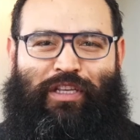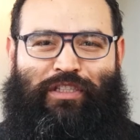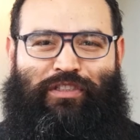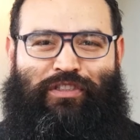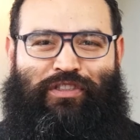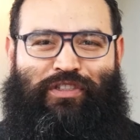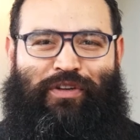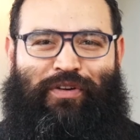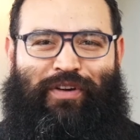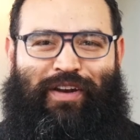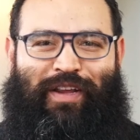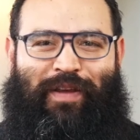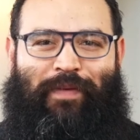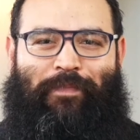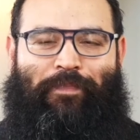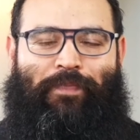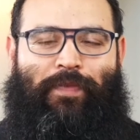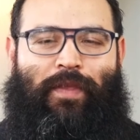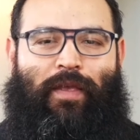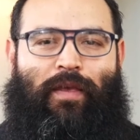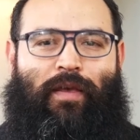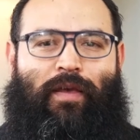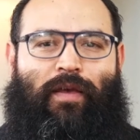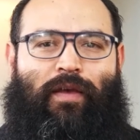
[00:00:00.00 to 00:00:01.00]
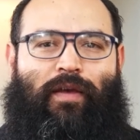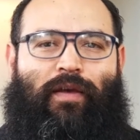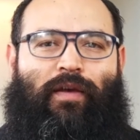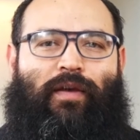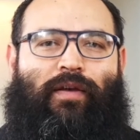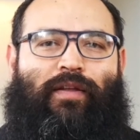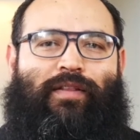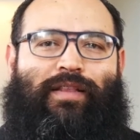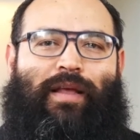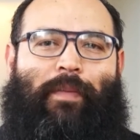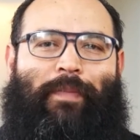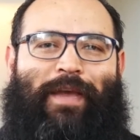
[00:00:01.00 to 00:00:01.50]
through this journey.
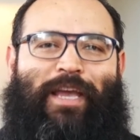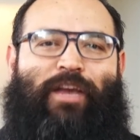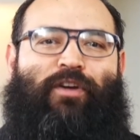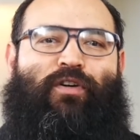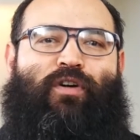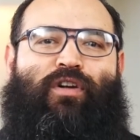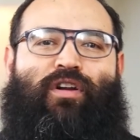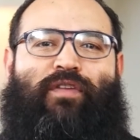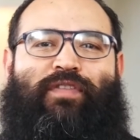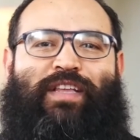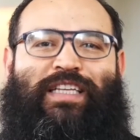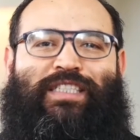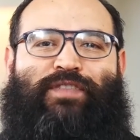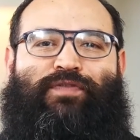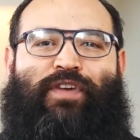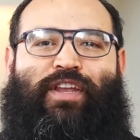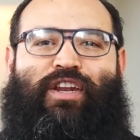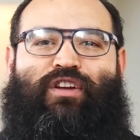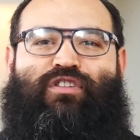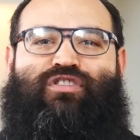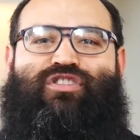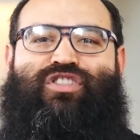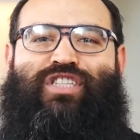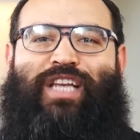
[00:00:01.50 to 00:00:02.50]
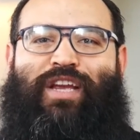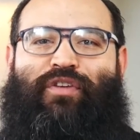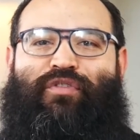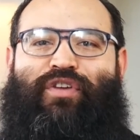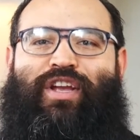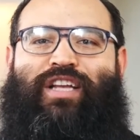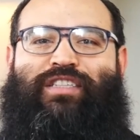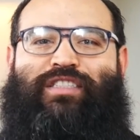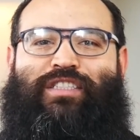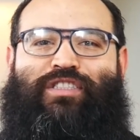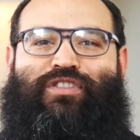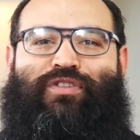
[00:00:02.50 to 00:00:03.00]
The main goal of this video
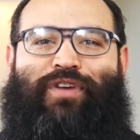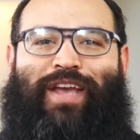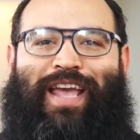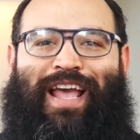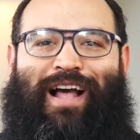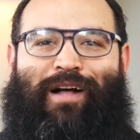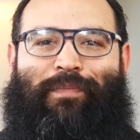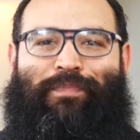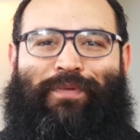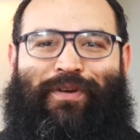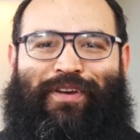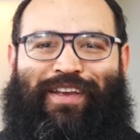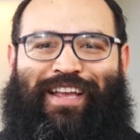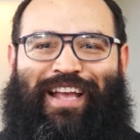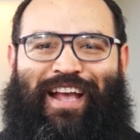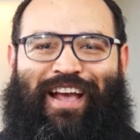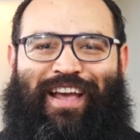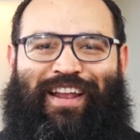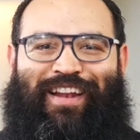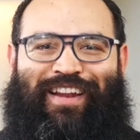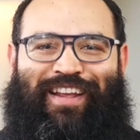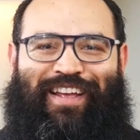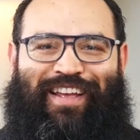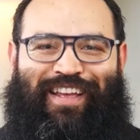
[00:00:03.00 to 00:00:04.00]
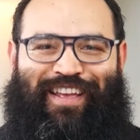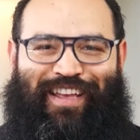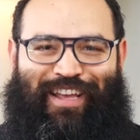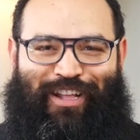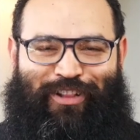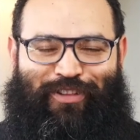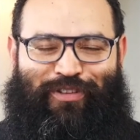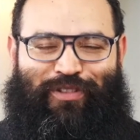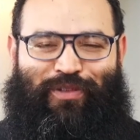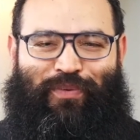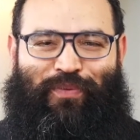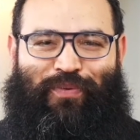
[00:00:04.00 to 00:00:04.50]
series is to help you get
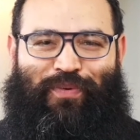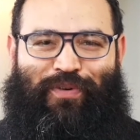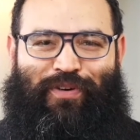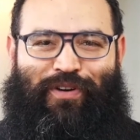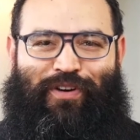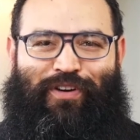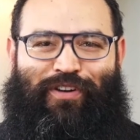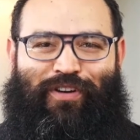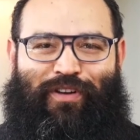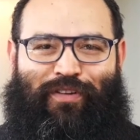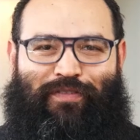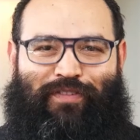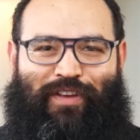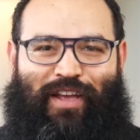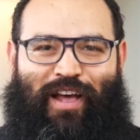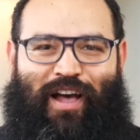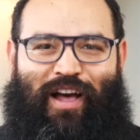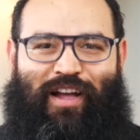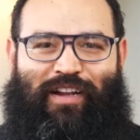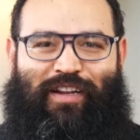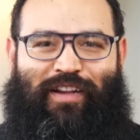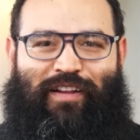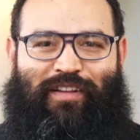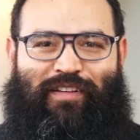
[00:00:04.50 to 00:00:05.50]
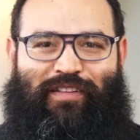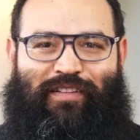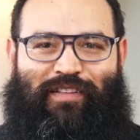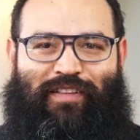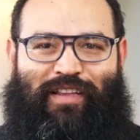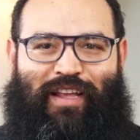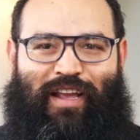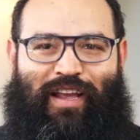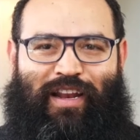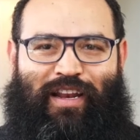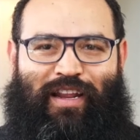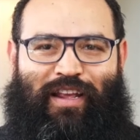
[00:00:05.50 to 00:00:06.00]
into the Word of God
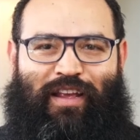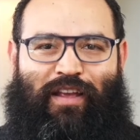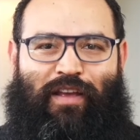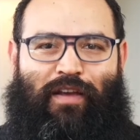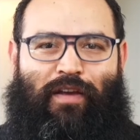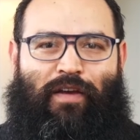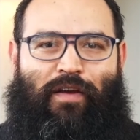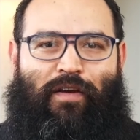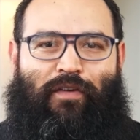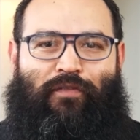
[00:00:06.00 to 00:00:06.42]
daily.